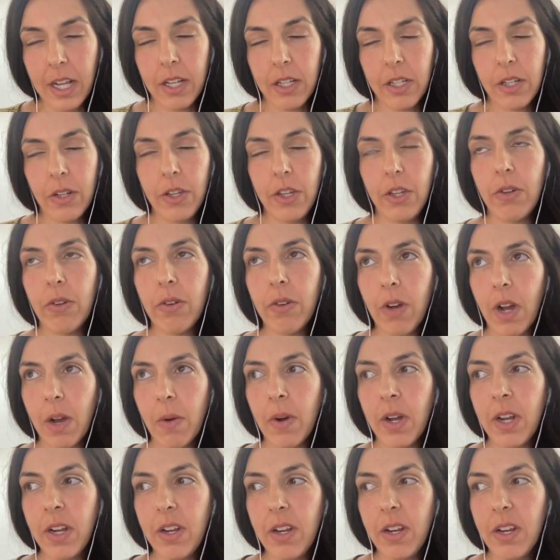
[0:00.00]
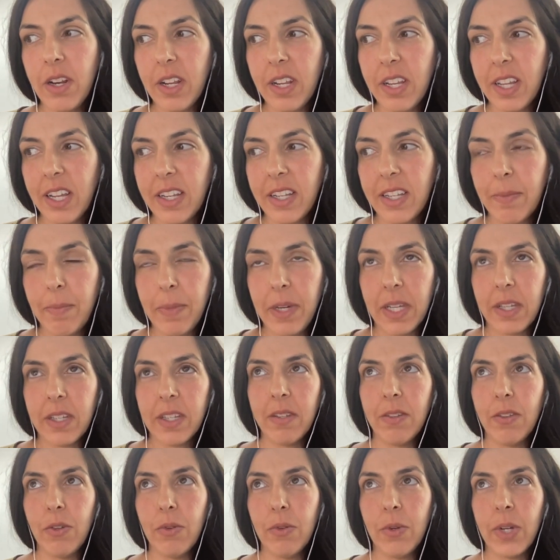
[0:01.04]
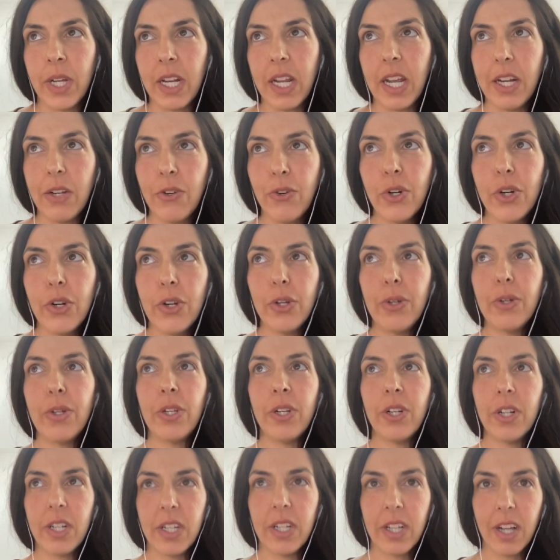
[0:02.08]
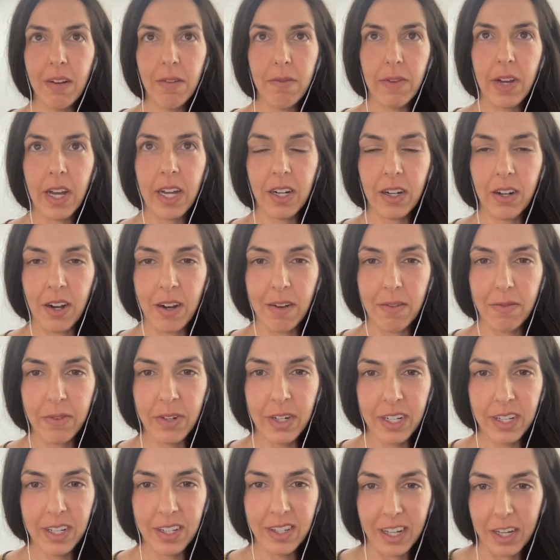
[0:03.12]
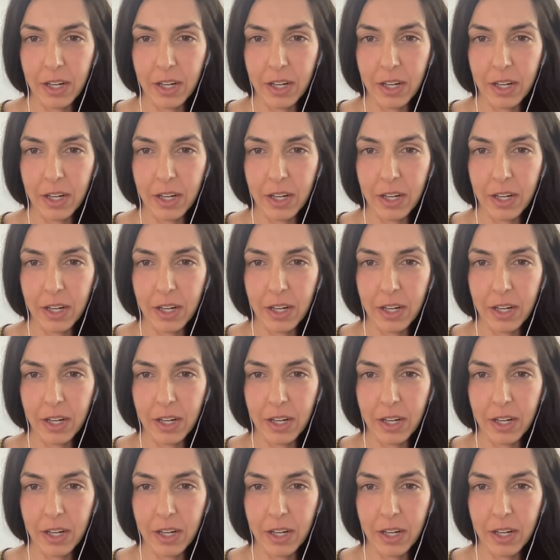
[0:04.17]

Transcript: So you, I want you to be, you can introduce yourself at a conference,